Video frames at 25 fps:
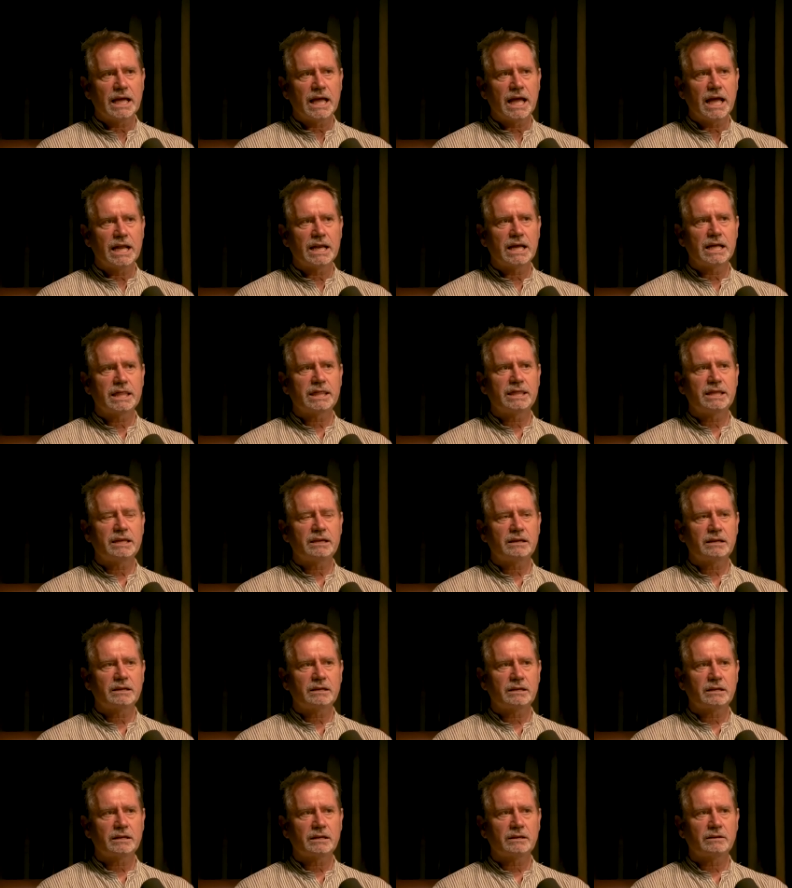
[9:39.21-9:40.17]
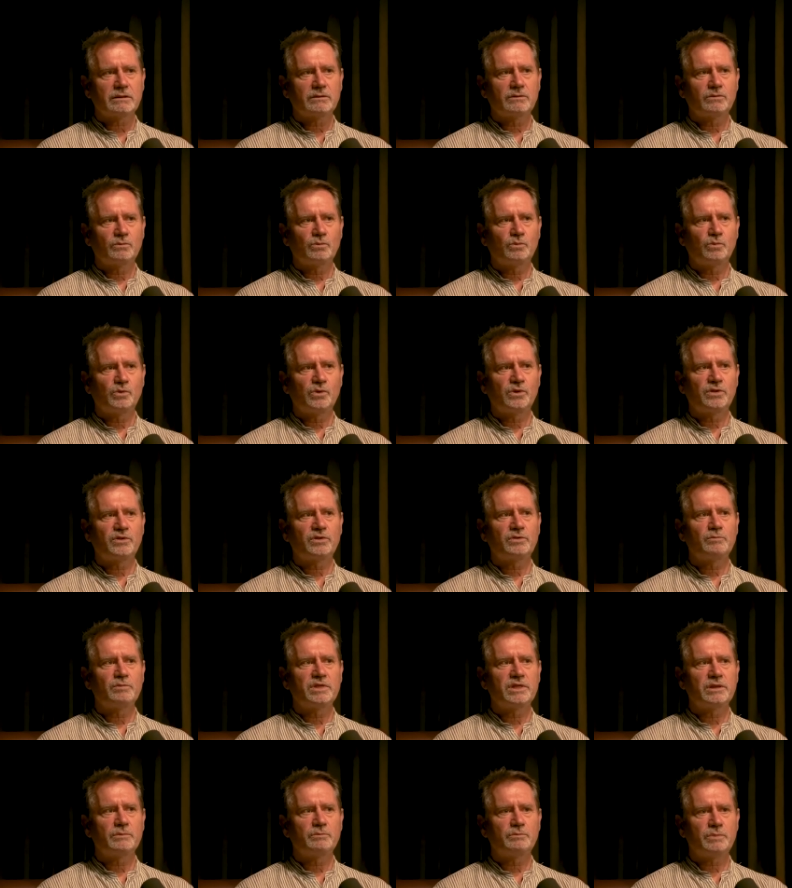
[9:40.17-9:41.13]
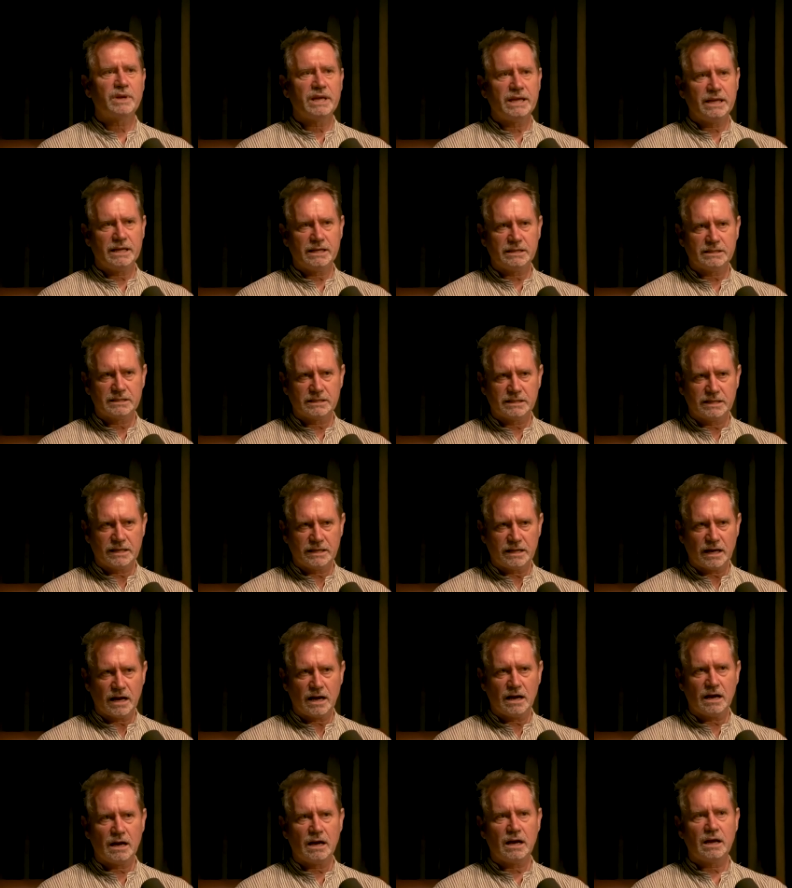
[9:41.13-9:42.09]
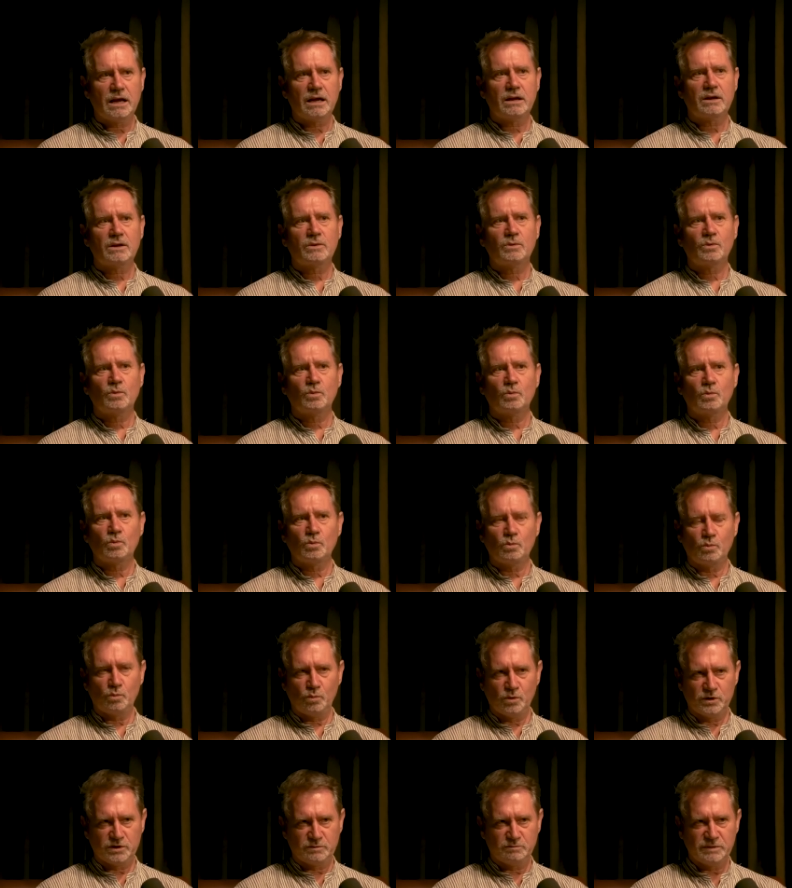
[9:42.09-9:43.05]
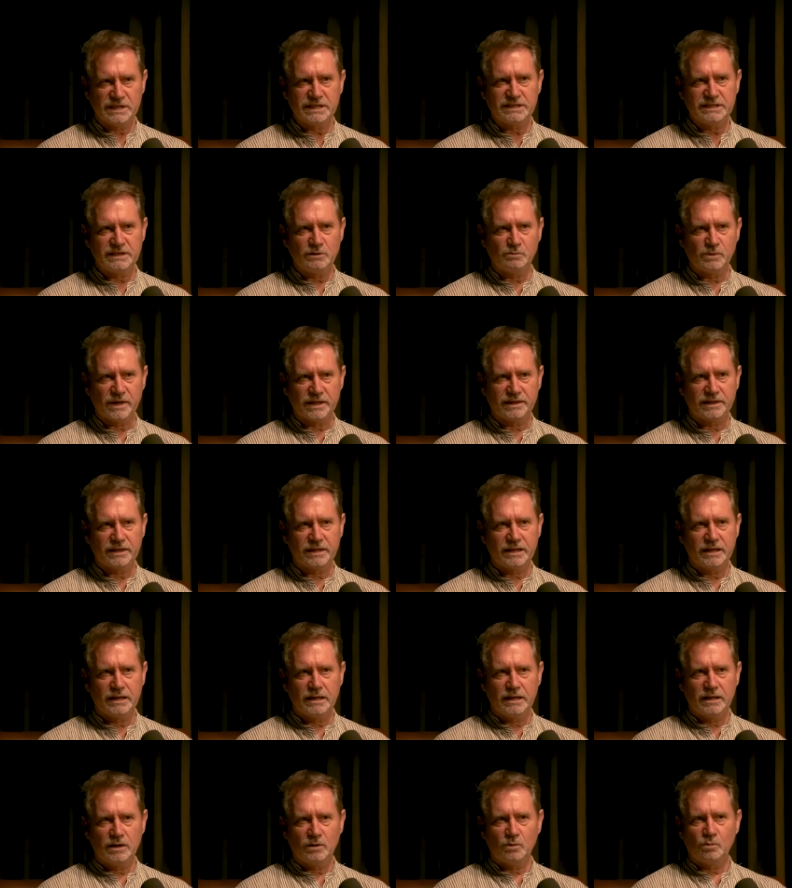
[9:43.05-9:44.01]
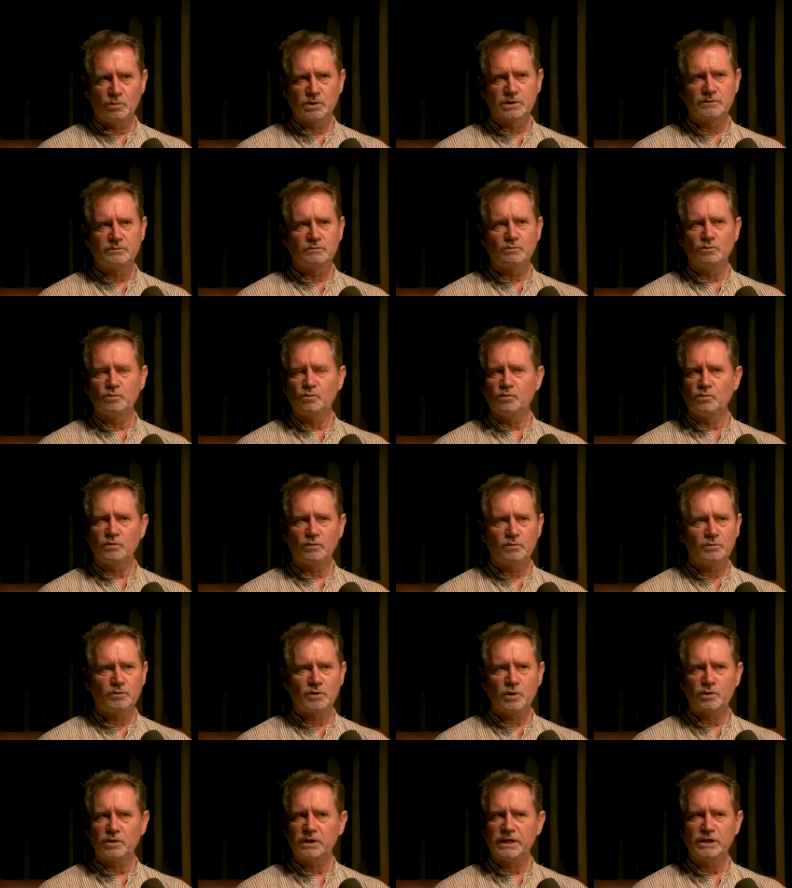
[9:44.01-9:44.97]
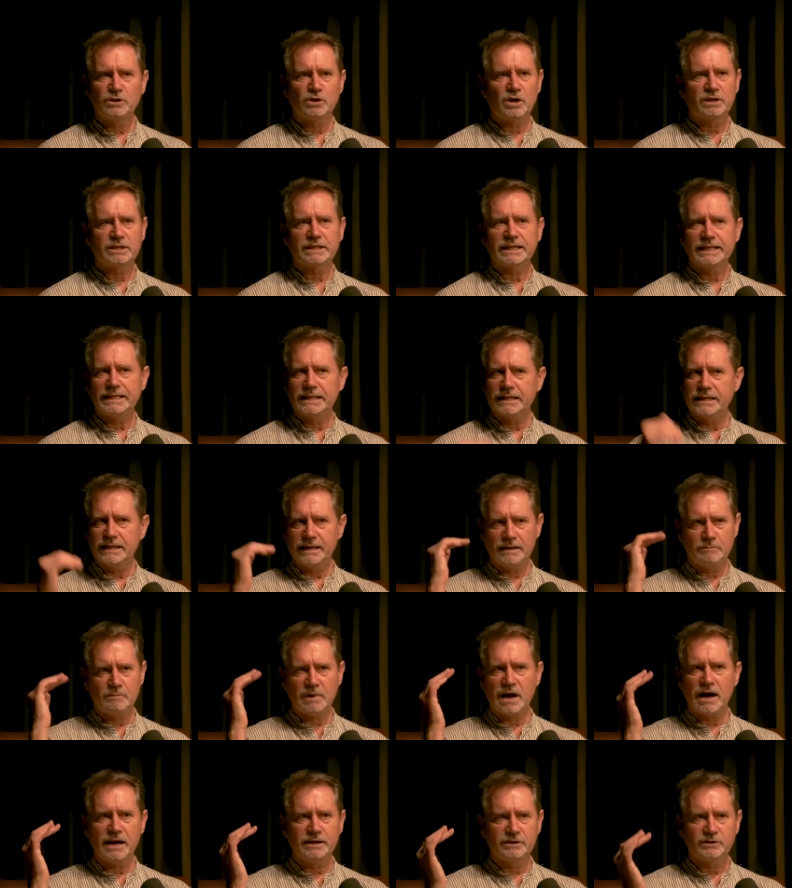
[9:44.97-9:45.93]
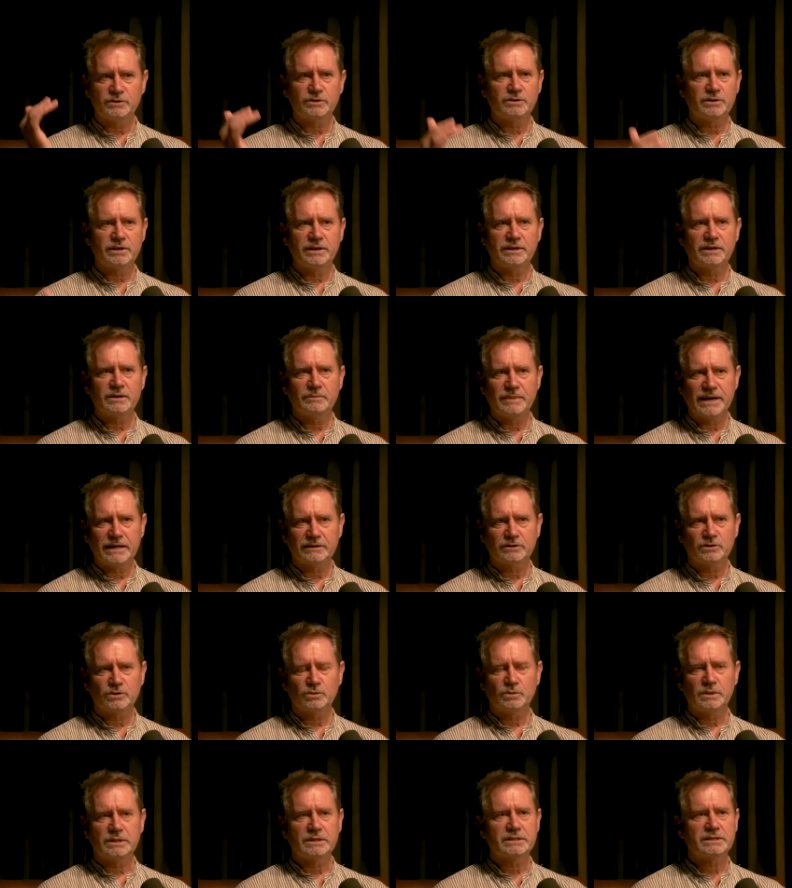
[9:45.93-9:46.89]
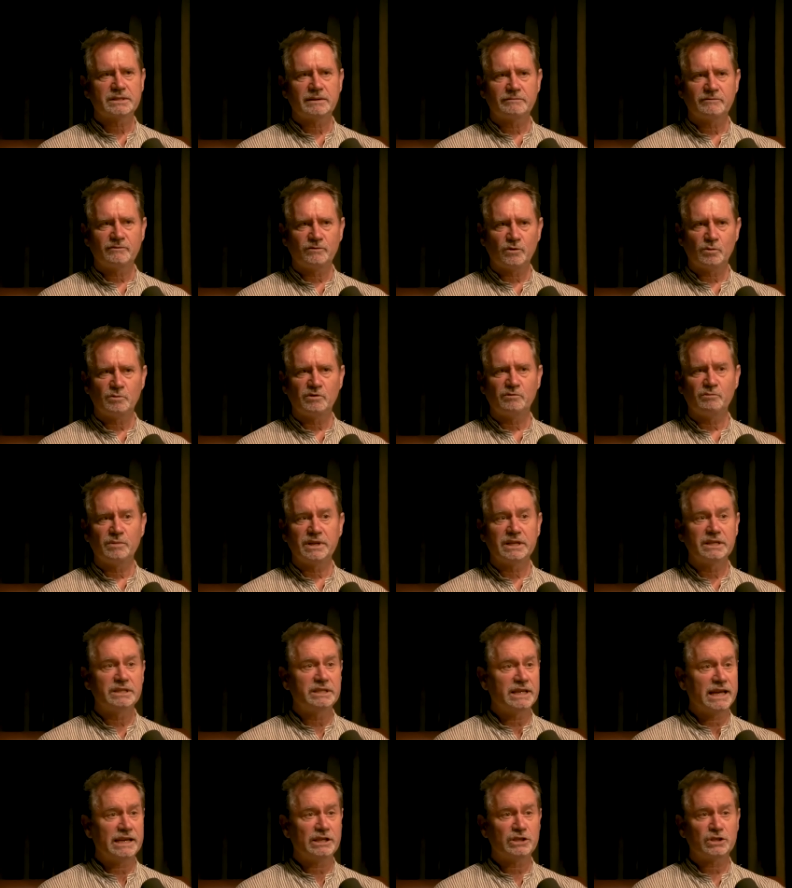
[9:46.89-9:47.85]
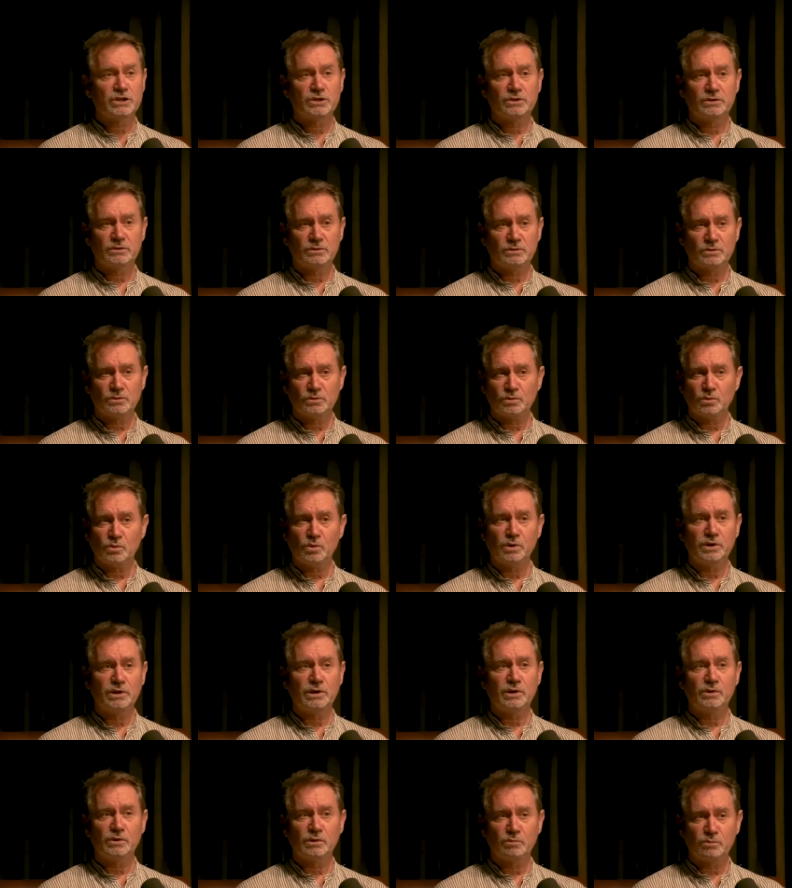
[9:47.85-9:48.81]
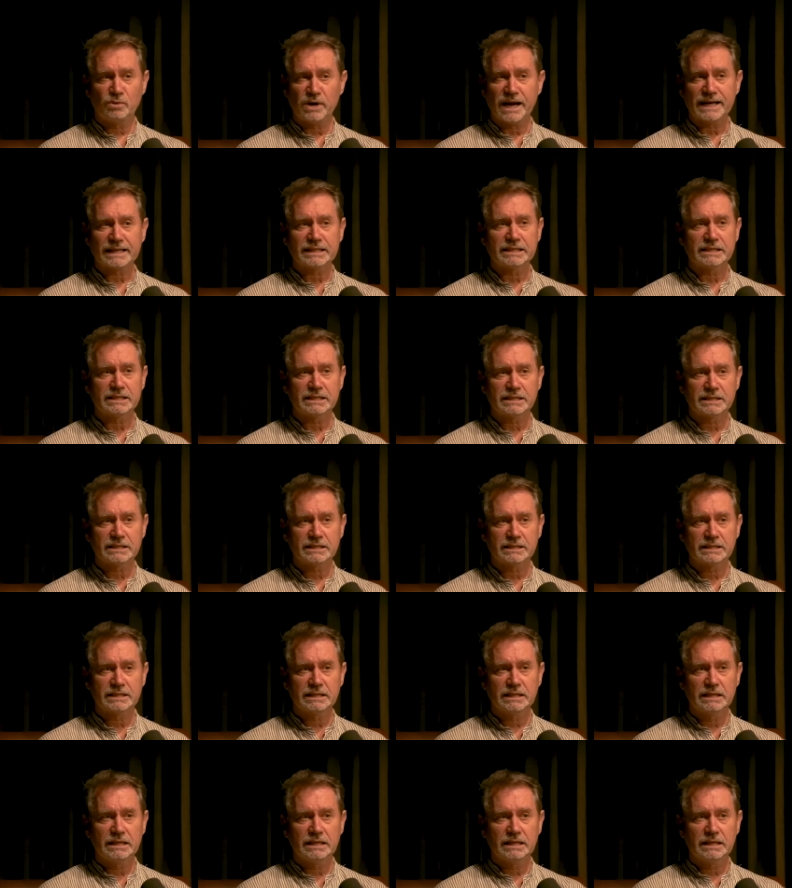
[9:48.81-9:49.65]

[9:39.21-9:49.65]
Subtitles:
And I think with the peers that I was mixing with, was totally not in their mind to think about doing some form of meditation or yoga practice.